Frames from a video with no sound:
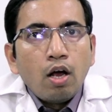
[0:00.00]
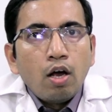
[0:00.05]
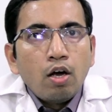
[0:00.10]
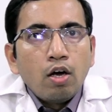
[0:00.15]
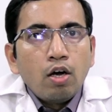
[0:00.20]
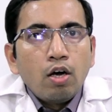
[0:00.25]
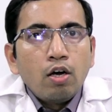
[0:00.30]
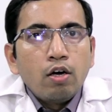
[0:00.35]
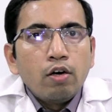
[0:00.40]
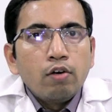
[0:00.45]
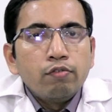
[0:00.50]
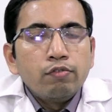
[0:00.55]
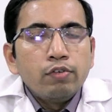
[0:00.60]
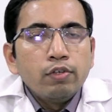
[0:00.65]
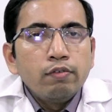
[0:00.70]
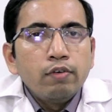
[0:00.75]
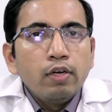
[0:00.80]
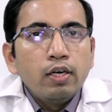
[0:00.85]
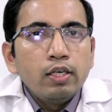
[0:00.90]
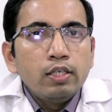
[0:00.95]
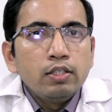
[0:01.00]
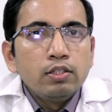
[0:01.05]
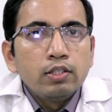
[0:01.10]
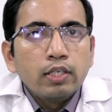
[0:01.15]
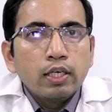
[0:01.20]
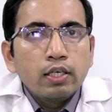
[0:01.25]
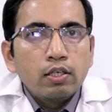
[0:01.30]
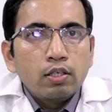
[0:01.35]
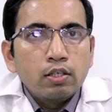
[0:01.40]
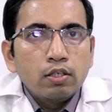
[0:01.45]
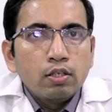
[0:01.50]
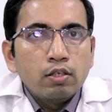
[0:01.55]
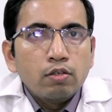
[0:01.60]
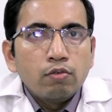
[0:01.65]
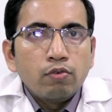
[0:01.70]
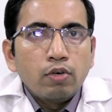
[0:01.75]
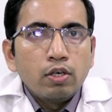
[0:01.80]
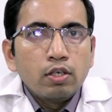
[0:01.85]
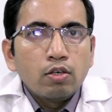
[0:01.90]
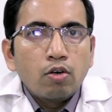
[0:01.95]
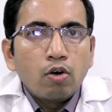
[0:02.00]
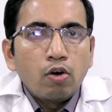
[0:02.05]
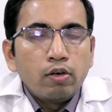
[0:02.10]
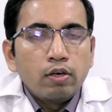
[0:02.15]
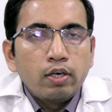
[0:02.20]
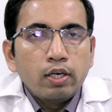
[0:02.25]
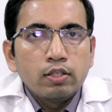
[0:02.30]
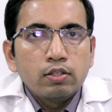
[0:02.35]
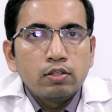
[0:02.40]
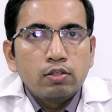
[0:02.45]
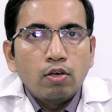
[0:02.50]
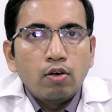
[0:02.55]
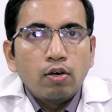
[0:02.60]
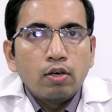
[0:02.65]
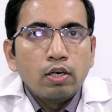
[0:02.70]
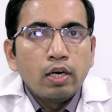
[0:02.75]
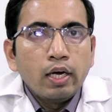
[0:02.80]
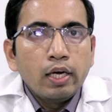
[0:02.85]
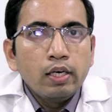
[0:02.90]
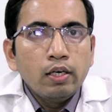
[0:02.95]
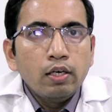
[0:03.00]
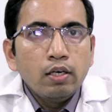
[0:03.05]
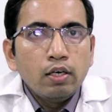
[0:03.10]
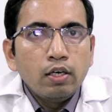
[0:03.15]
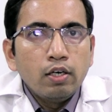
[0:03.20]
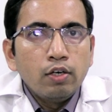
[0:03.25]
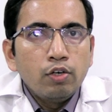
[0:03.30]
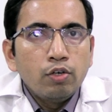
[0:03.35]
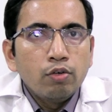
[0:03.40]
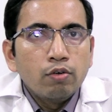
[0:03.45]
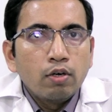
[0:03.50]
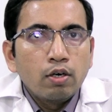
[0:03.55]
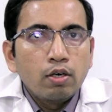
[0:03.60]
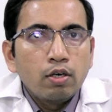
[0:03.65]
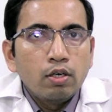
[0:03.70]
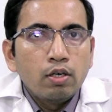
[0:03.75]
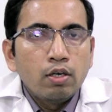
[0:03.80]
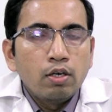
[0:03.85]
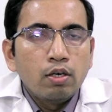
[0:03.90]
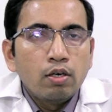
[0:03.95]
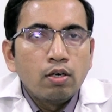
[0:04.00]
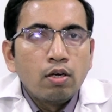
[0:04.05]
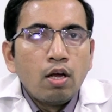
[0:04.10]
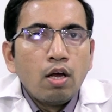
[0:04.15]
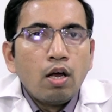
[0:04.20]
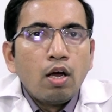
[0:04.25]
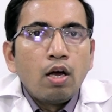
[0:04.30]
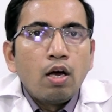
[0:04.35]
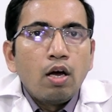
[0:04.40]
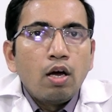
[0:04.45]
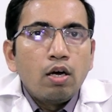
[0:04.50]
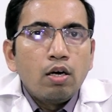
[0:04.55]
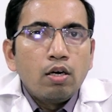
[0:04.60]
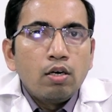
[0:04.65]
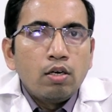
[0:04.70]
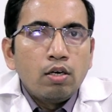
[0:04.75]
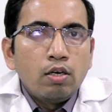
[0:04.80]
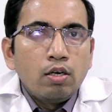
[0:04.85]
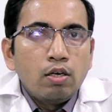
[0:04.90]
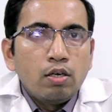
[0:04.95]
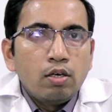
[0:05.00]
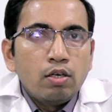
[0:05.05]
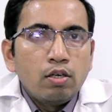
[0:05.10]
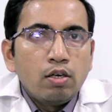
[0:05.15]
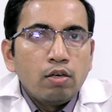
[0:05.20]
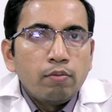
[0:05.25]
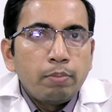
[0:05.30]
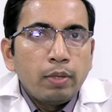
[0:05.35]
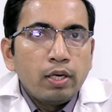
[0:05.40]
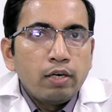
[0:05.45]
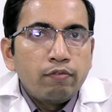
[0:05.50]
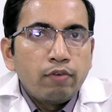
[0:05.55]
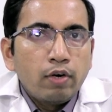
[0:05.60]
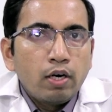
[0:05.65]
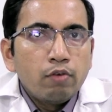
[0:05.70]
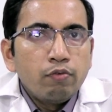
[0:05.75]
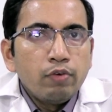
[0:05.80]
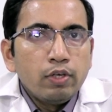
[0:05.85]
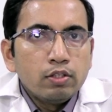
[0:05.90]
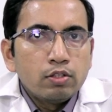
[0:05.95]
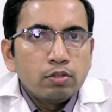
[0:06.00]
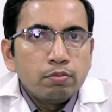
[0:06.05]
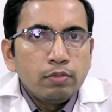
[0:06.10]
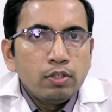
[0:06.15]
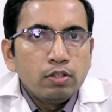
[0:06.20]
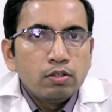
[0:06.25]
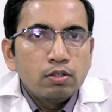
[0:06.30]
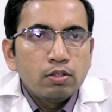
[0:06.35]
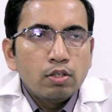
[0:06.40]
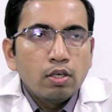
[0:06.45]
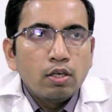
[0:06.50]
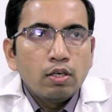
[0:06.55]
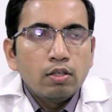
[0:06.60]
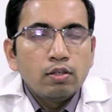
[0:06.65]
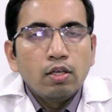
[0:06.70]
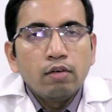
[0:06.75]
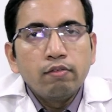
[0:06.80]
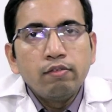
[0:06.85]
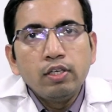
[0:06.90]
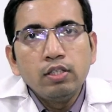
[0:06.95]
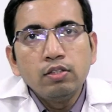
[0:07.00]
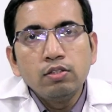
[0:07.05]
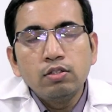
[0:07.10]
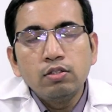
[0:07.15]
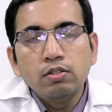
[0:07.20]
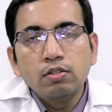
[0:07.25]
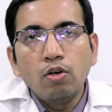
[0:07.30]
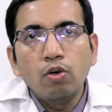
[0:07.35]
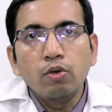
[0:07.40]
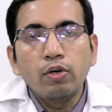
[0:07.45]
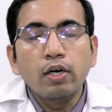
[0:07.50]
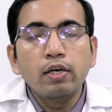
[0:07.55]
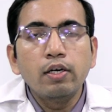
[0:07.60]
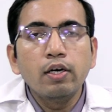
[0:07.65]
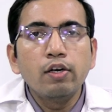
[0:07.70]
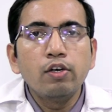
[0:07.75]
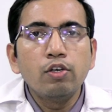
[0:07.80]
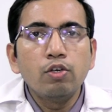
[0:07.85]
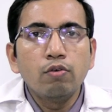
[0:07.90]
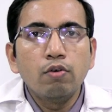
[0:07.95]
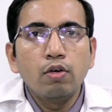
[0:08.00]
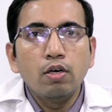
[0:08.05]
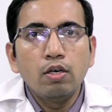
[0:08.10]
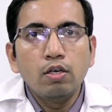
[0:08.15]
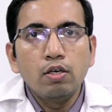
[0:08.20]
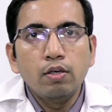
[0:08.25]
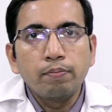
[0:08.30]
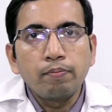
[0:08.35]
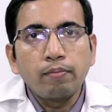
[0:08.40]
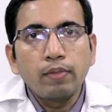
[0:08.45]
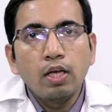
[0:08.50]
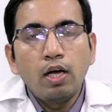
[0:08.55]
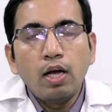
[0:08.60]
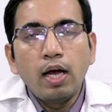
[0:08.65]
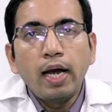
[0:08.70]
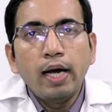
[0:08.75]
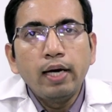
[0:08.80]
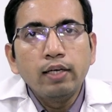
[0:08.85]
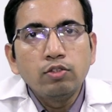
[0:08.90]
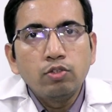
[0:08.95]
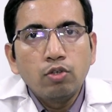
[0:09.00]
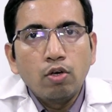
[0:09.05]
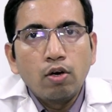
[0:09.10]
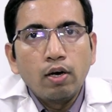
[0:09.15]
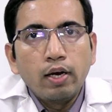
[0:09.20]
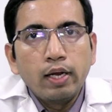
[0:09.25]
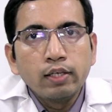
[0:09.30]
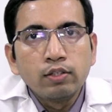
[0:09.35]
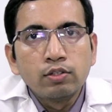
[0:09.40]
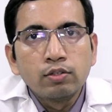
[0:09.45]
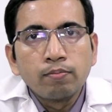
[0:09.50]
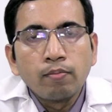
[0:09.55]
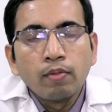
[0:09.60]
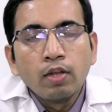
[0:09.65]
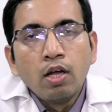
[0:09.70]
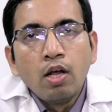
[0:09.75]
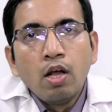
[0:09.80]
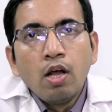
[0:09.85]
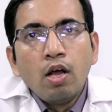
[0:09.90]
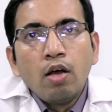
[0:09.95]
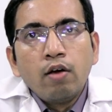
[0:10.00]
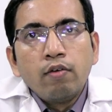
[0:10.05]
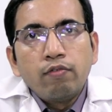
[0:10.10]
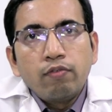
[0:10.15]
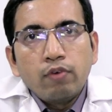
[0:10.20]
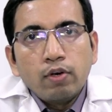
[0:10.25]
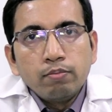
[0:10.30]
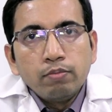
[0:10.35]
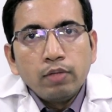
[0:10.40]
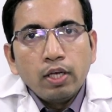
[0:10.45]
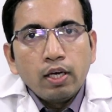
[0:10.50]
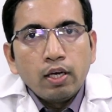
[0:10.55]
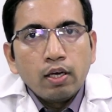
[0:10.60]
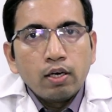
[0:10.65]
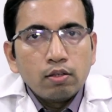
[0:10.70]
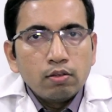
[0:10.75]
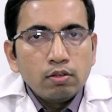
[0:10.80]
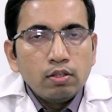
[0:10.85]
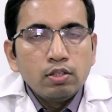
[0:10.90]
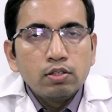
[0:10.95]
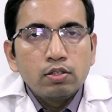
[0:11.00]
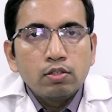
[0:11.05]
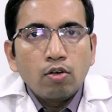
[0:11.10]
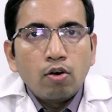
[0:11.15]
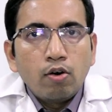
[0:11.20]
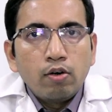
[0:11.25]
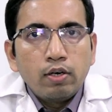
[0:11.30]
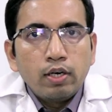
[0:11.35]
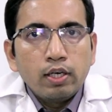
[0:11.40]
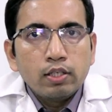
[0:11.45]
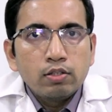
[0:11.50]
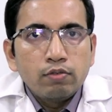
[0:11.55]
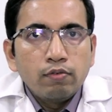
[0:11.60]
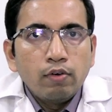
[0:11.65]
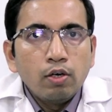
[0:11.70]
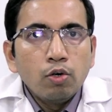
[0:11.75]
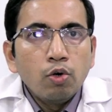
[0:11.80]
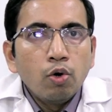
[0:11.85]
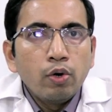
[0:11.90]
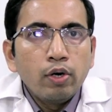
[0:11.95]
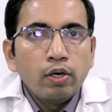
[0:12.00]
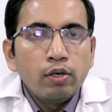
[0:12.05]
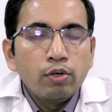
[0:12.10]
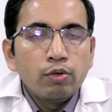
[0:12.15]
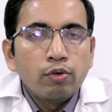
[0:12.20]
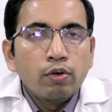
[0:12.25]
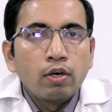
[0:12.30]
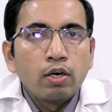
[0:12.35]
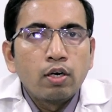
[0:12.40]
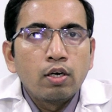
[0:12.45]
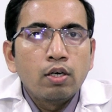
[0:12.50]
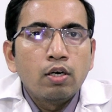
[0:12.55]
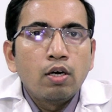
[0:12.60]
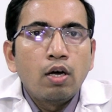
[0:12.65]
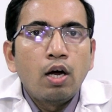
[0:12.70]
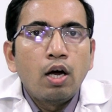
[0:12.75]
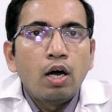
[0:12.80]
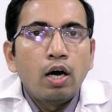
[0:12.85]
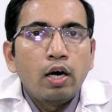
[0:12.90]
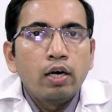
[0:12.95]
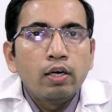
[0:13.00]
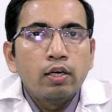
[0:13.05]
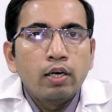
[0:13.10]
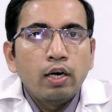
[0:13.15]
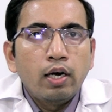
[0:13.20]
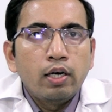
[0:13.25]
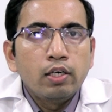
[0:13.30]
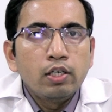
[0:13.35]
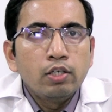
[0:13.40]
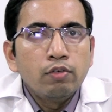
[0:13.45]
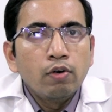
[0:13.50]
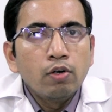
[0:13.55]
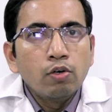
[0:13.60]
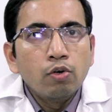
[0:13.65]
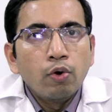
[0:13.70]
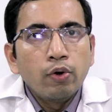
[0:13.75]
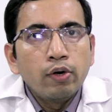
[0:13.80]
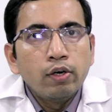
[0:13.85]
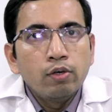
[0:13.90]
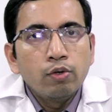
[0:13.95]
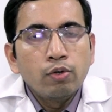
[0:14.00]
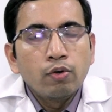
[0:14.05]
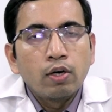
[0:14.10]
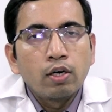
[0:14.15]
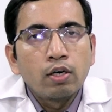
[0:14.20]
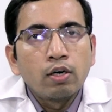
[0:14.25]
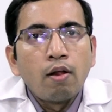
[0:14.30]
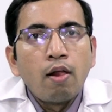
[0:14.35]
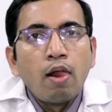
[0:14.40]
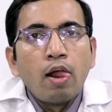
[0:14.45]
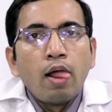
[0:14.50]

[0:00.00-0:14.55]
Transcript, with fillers: uh, we will inject uh, one contrast or dye into your uh, uh, peripheral veins, means uh, the veins located in your uh, hands or legs. From there, this contrast will go into your heart and it will go into your